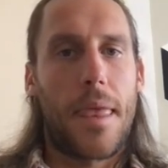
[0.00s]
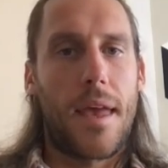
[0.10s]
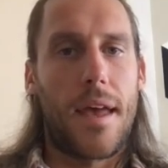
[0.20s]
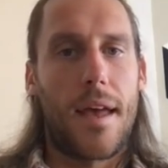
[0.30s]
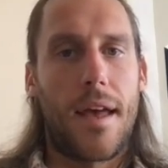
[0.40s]

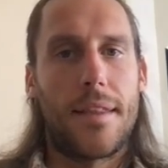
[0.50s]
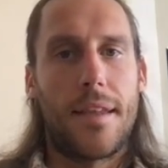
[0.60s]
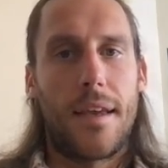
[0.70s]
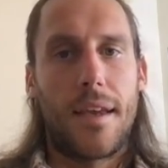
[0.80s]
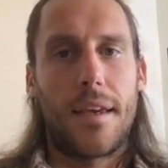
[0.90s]
and
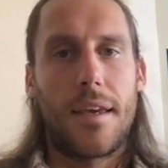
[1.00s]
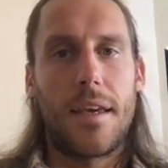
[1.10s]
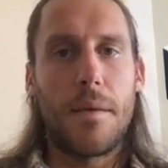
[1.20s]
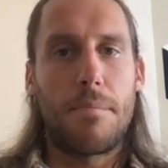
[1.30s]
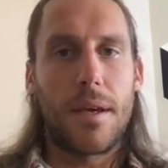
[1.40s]

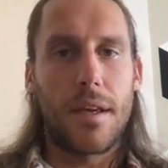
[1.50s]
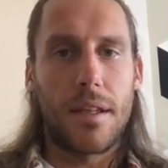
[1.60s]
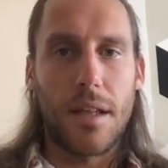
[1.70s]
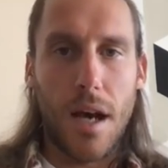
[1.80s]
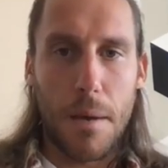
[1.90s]
keeping
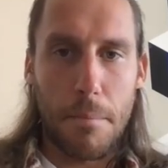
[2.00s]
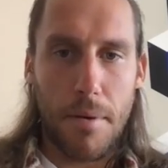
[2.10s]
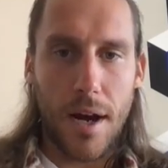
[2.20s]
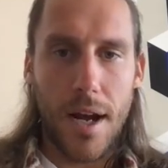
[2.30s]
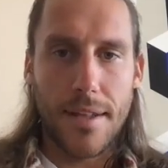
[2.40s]
it
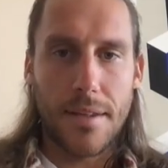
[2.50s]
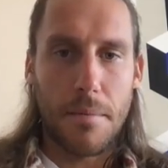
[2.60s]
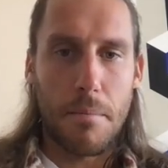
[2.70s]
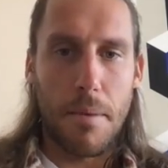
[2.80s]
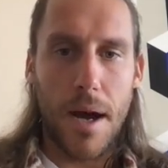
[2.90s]
upright
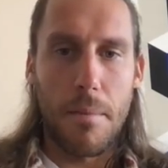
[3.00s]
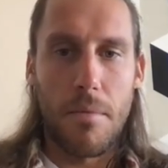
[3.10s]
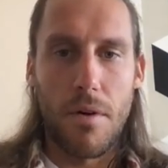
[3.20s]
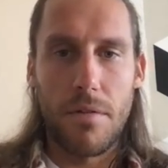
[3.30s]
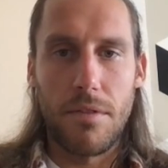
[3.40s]
by
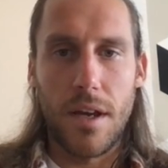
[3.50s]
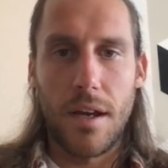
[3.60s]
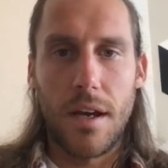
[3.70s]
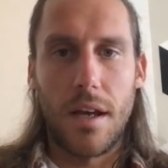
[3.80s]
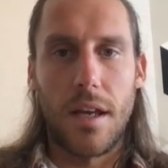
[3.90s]

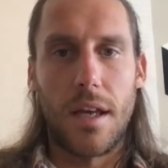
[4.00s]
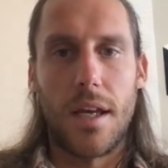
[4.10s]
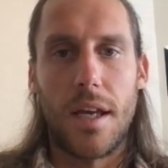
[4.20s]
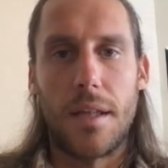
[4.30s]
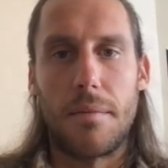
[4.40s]
moving
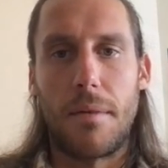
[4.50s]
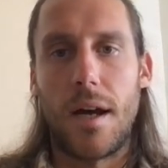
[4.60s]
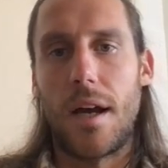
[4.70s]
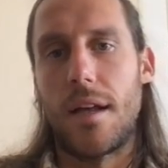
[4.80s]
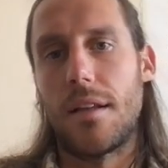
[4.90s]
in
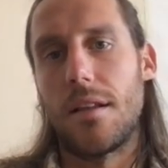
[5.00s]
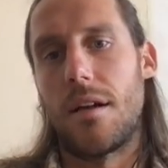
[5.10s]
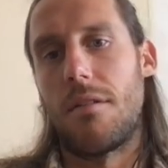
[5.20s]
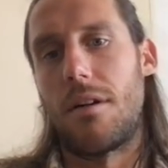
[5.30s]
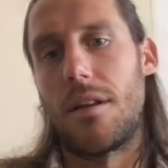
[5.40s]
my
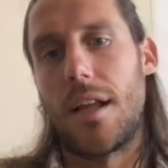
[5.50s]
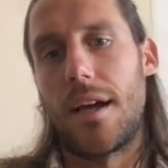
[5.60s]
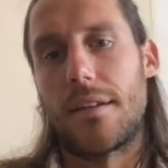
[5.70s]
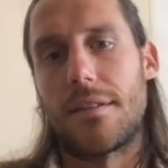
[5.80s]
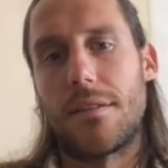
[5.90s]
lower
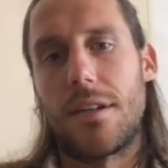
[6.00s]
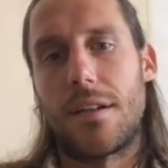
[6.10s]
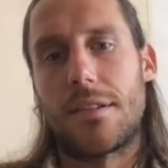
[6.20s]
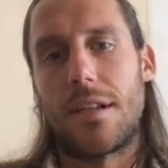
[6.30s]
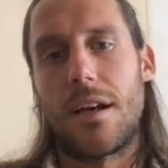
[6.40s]
legs. So
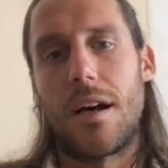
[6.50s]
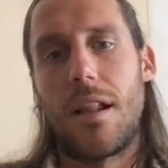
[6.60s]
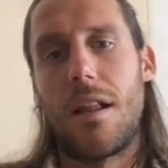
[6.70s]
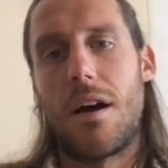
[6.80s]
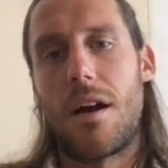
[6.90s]
there's a
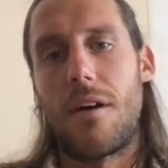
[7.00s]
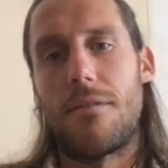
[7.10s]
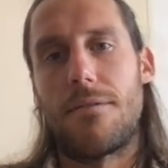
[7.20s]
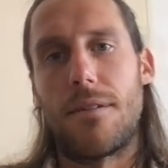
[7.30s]
lot of